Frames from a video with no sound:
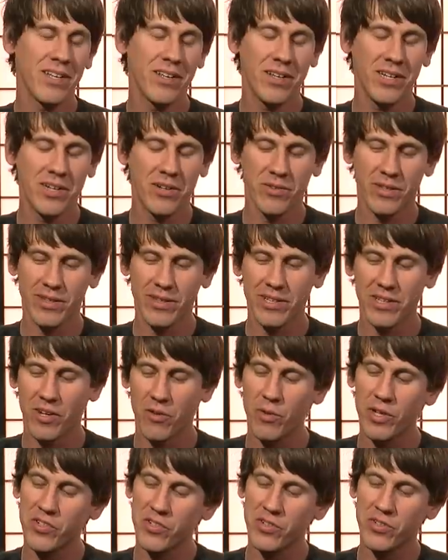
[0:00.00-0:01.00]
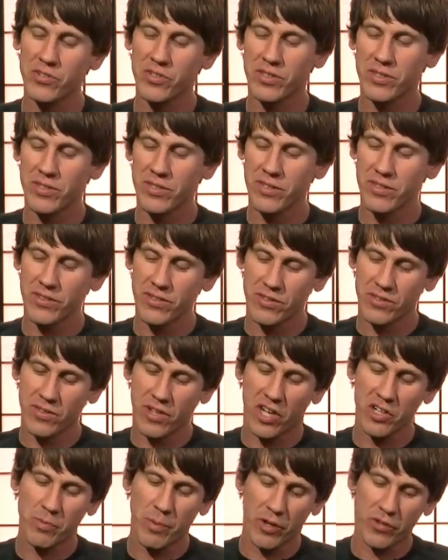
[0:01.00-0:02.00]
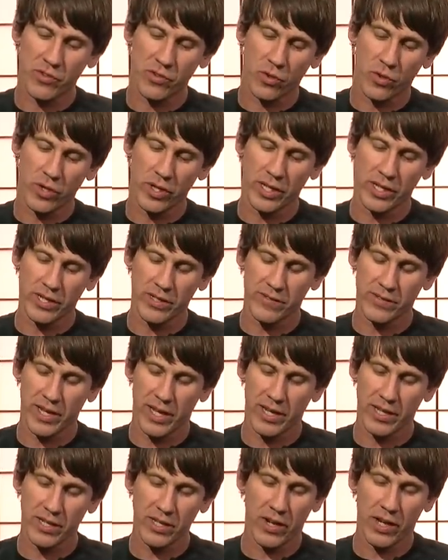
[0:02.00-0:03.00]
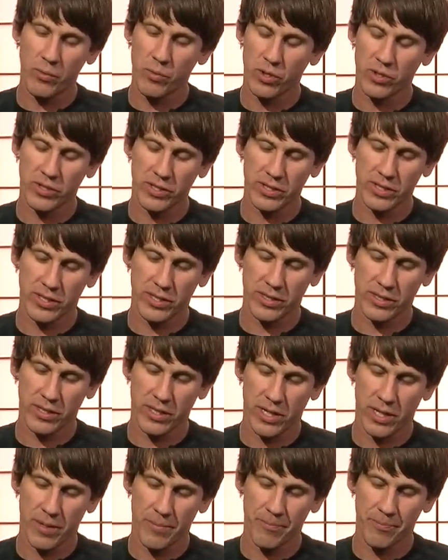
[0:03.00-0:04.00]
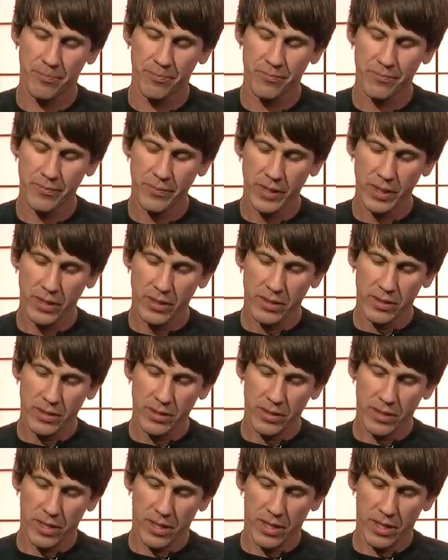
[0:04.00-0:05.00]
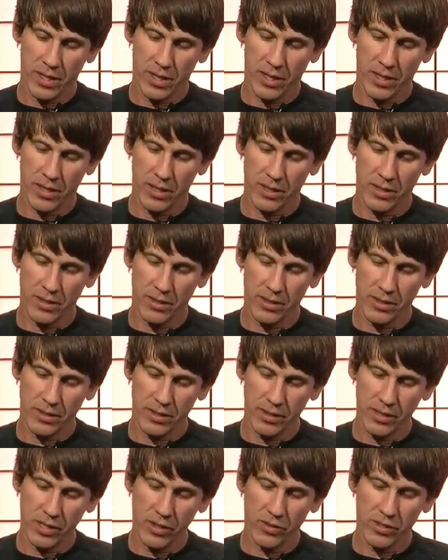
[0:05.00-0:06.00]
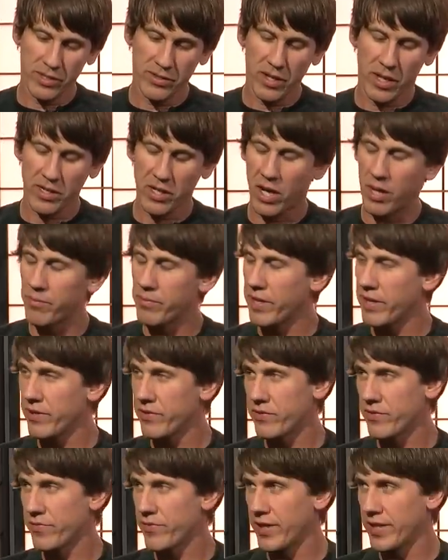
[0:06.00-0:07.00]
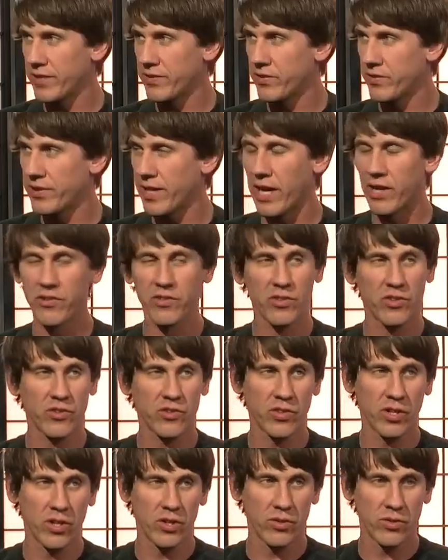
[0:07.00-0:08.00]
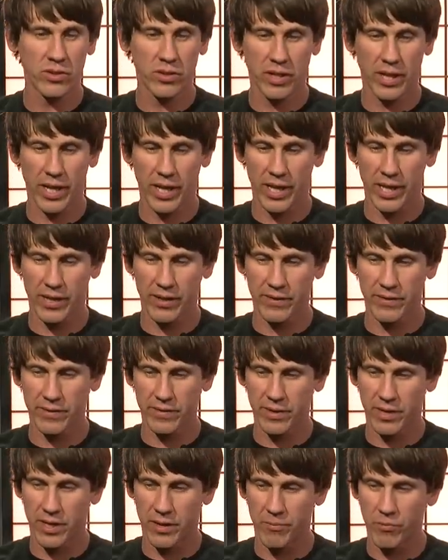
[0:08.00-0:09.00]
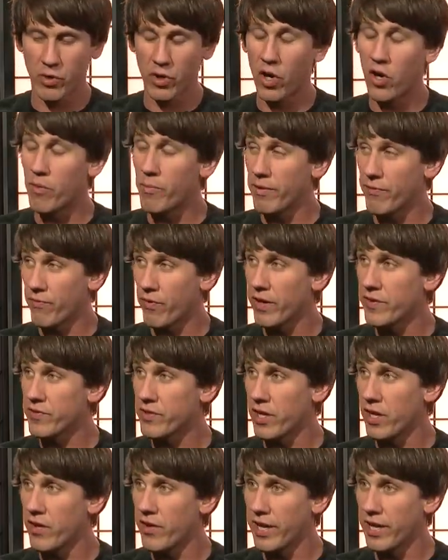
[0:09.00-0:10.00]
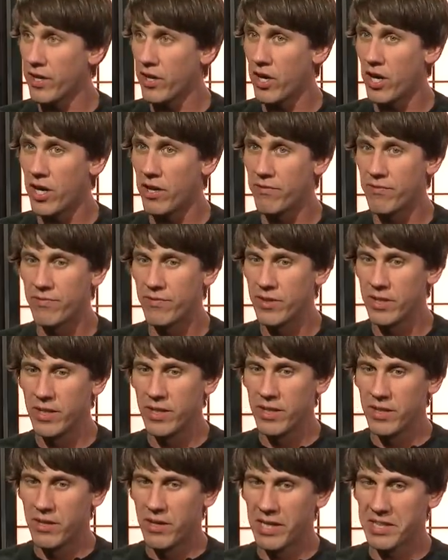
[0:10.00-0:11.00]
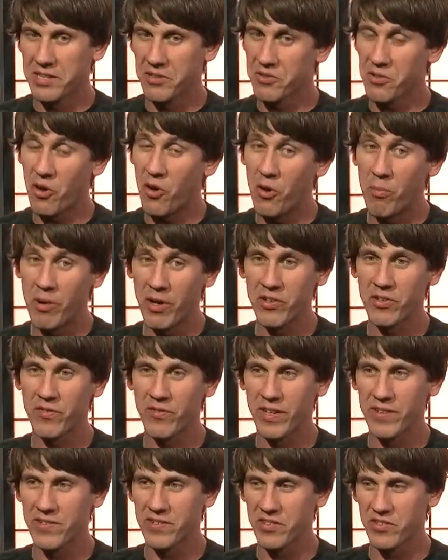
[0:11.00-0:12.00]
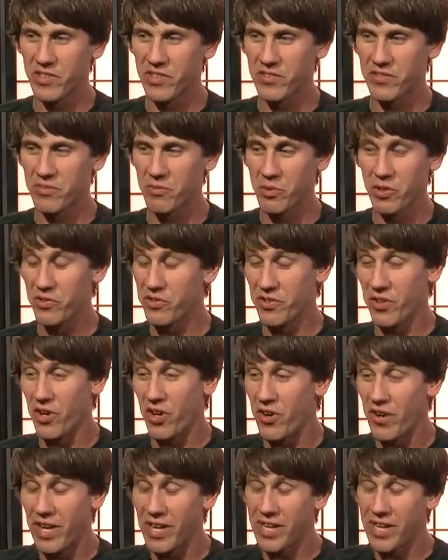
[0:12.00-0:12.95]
you know, the original dodgeball story is that you know I worked in the um, uh, you know in the dot com days of like 2000 or so, and um, when all my friends got laid off like there was a whole bunch of us that just we used to all